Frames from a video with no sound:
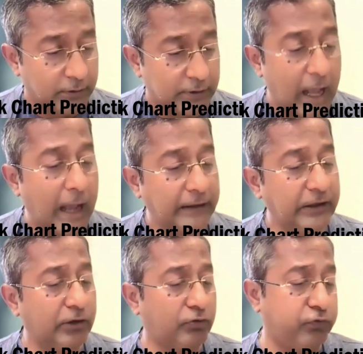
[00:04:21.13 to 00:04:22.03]
The
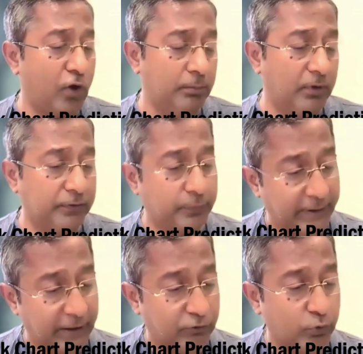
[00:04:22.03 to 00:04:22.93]
highest form of
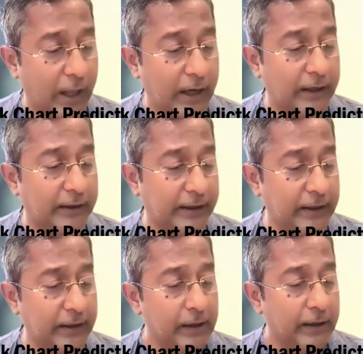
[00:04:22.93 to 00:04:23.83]

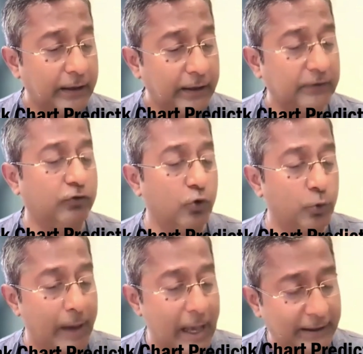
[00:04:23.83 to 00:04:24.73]
spirituality is
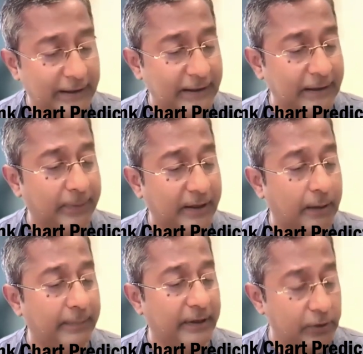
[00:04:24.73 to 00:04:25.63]
humanity,
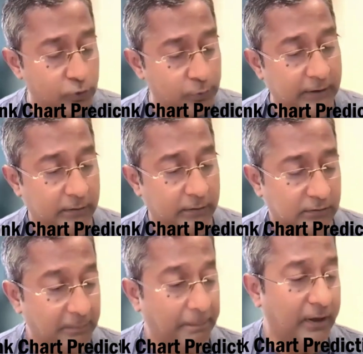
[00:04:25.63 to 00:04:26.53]
becoming a human.
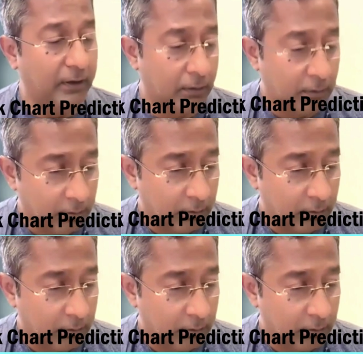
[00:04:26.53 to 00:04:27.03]
Simple.